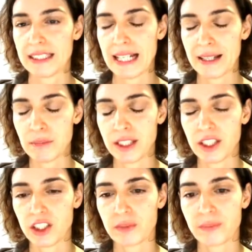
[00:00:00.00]

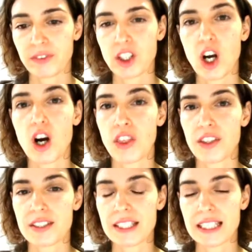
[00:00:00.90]
damage on
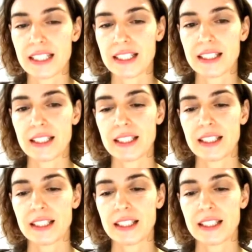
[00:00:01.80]
the skin,